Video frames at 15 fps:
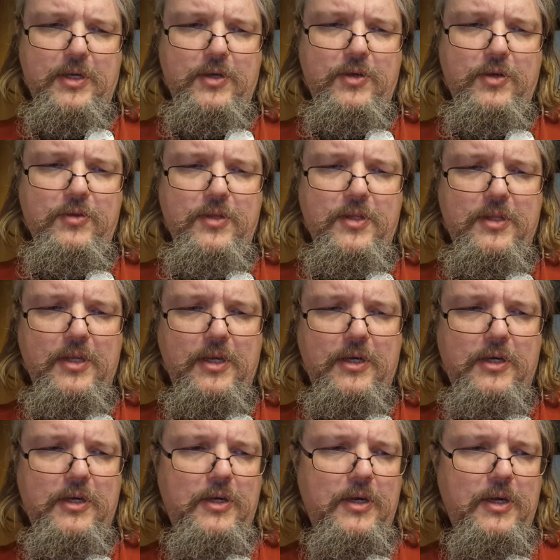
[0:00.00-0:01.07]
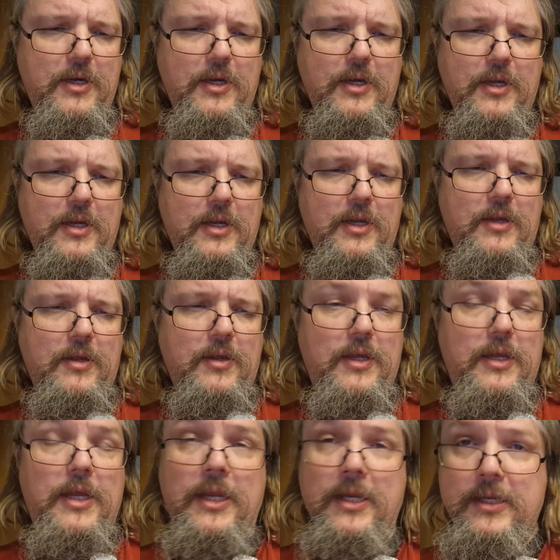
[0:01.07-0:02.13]
I know that
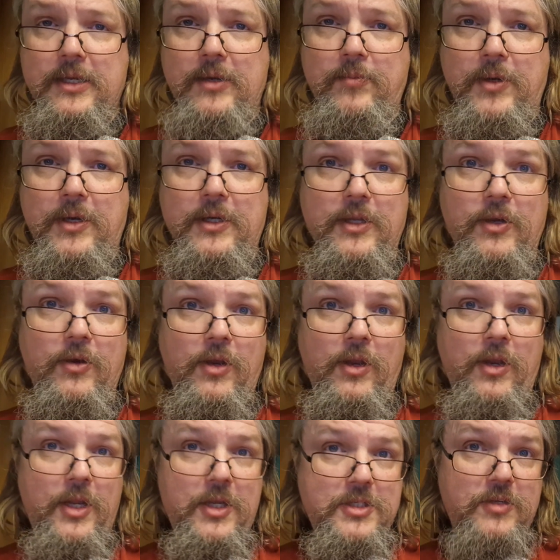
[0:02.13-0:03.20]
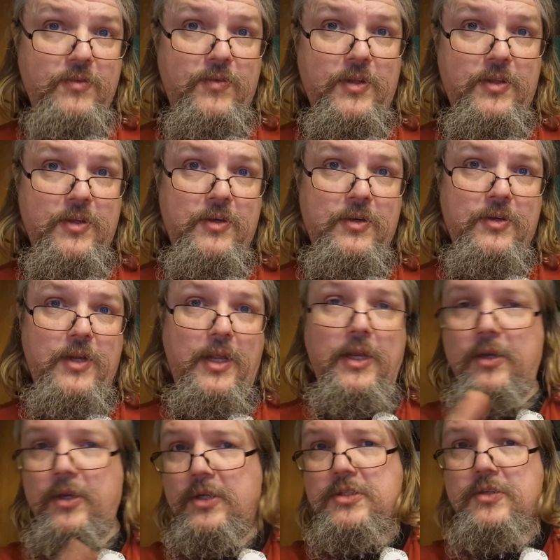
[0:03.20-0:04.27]
in Denmark there are lots of other,
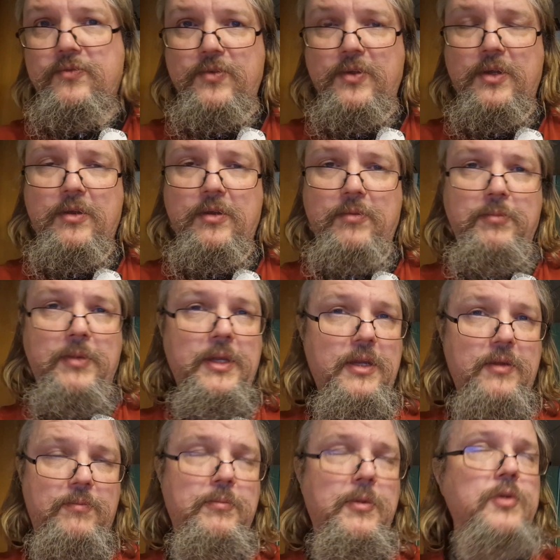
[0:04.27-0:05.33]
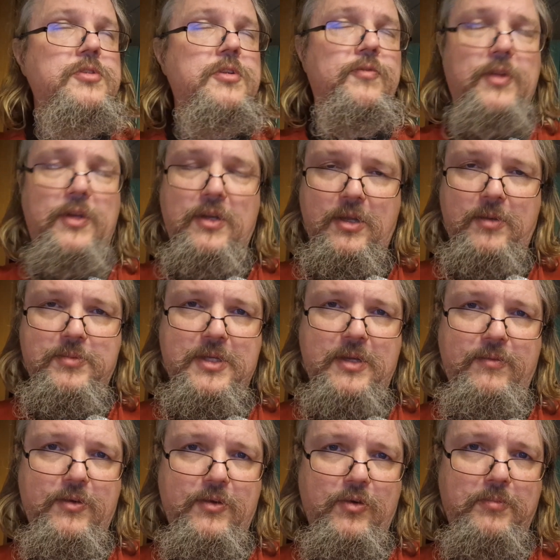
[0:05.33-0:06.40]
most of the clubs
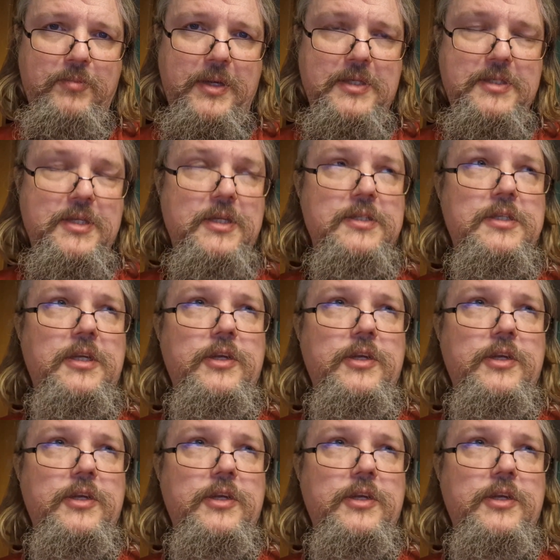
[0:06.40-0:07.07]
have their own backpacks.